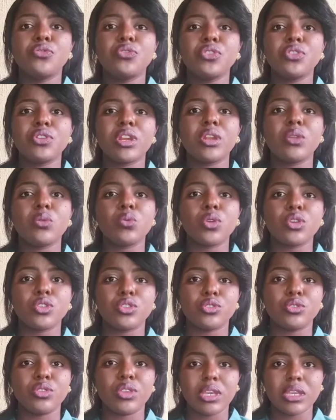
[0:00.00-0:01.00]
if you really want
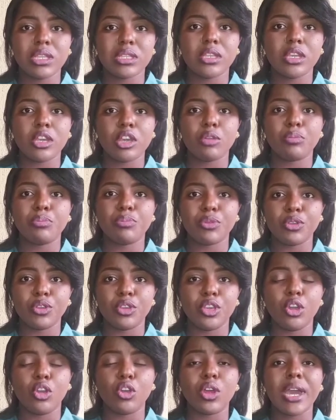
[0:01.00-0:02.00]
to get help
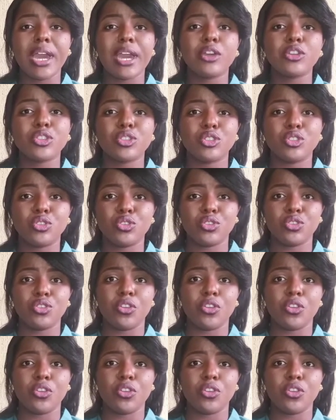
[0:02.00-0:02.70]
on how to do your